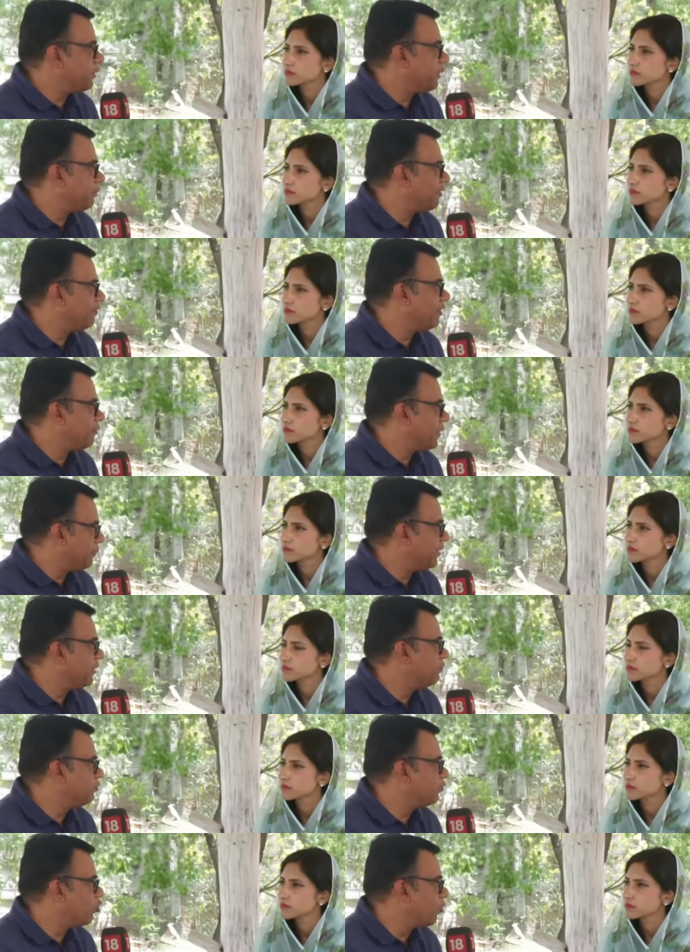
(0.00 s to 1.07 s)
Speaker 1: people will
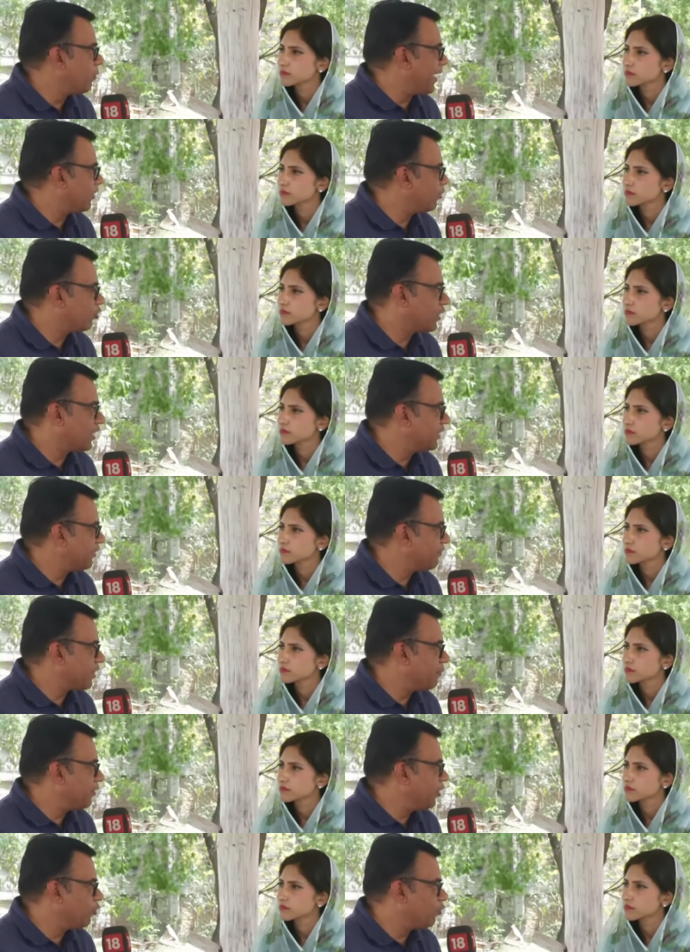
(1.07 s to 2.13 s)
maybe go back to the Gandhi
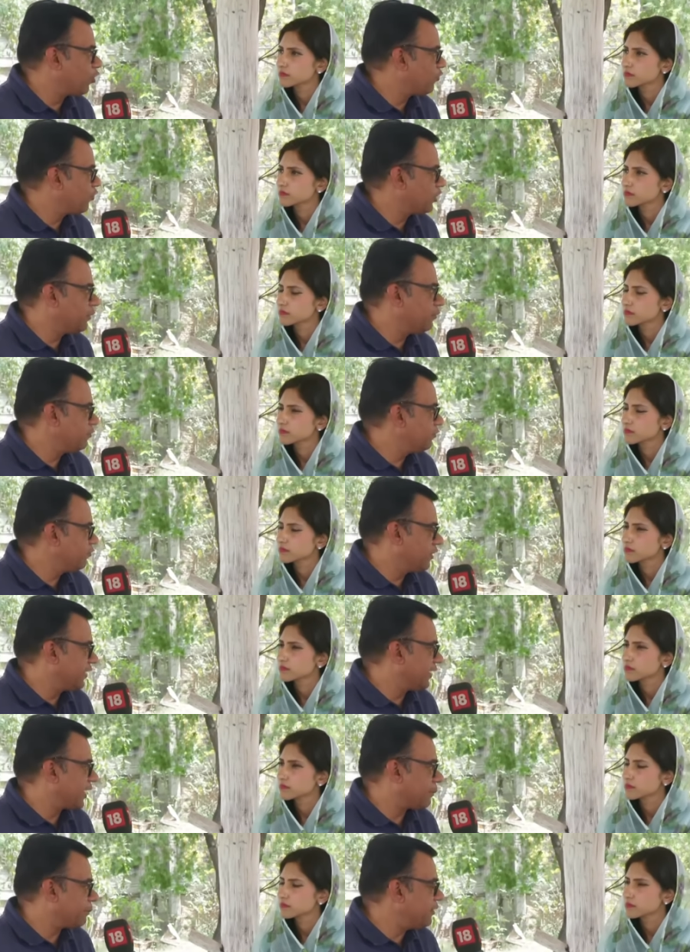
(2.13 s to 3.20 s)
family to vote for them? Will
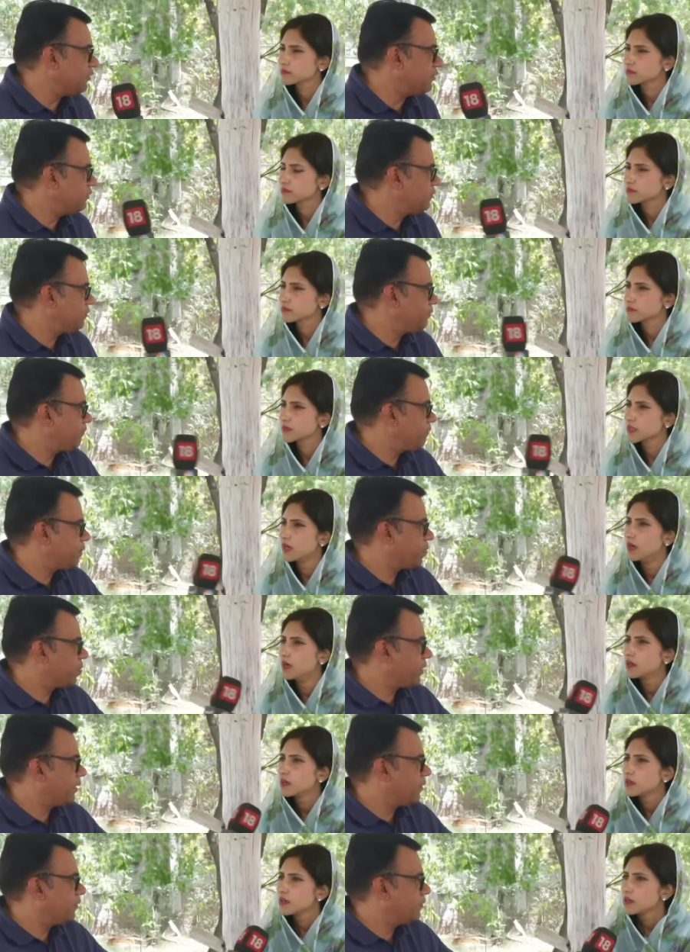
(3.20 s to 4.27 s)
that happen?
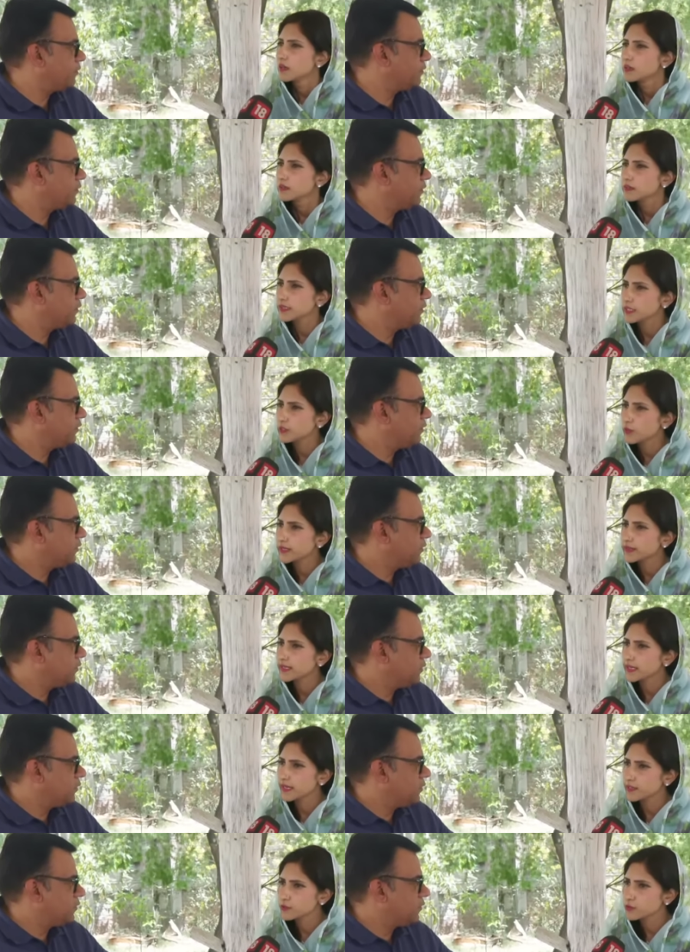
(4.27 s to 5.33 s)
Speaker 2: See, the one
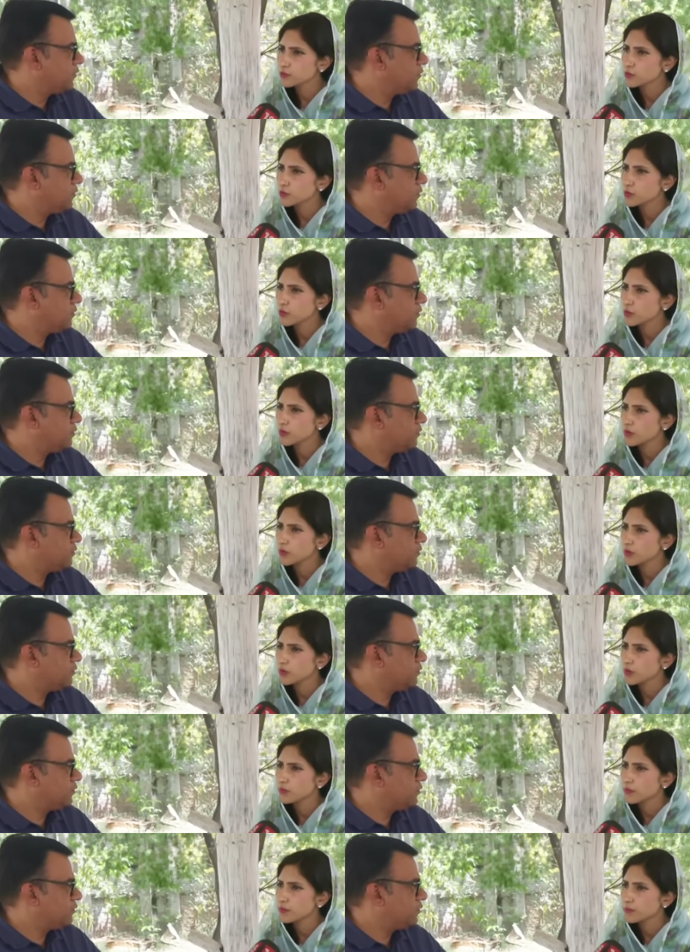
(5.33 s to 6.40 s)
thing I know
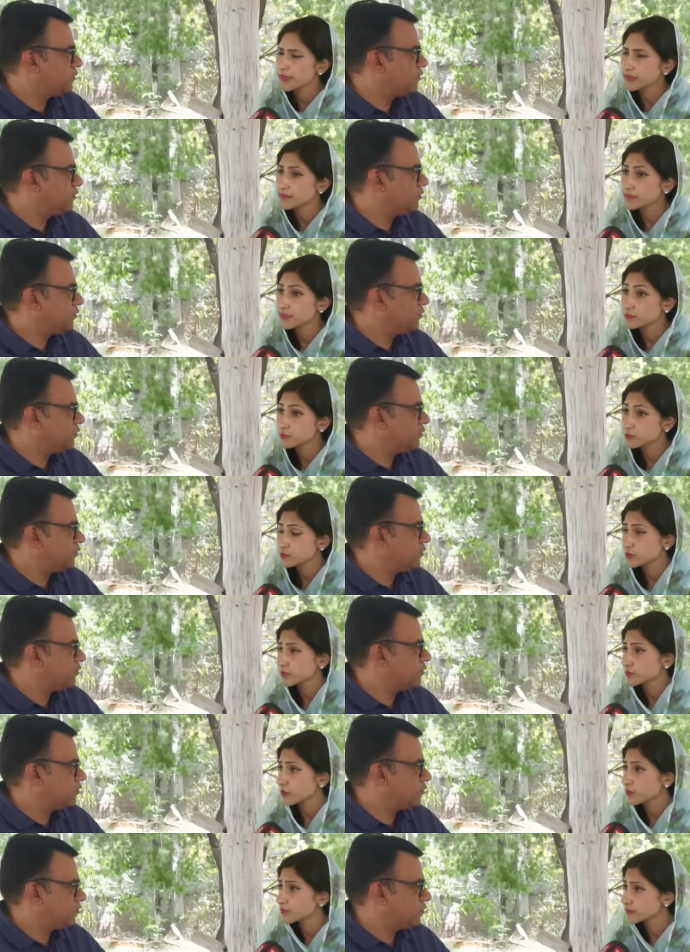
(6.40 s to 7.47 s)
uh, better than to do
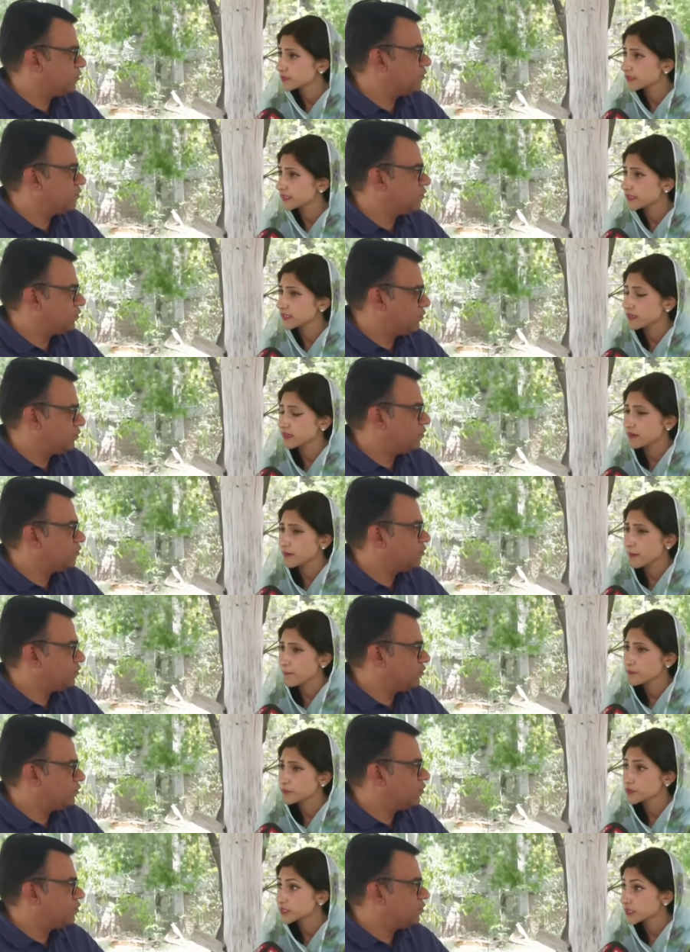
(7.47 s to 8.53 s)
is obviously uh,
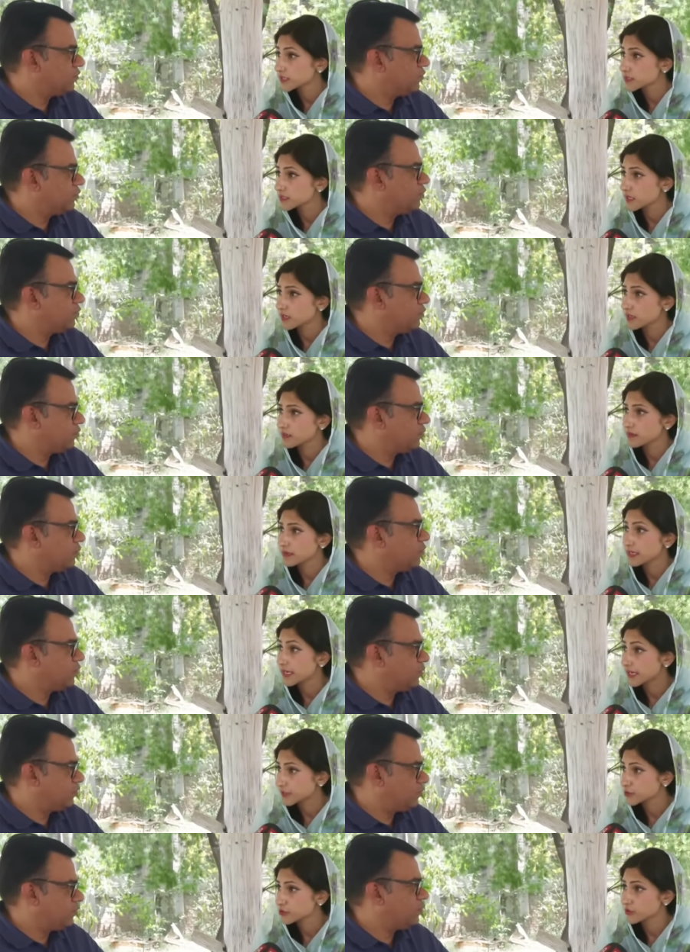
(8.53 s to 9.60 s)
predict uh,
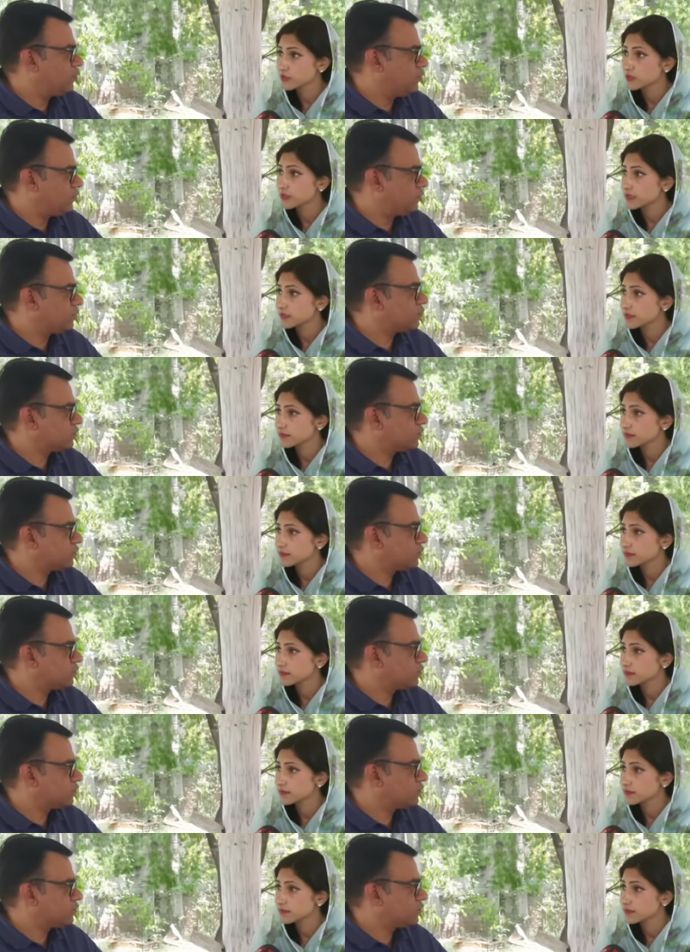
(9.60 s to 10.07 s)
electoral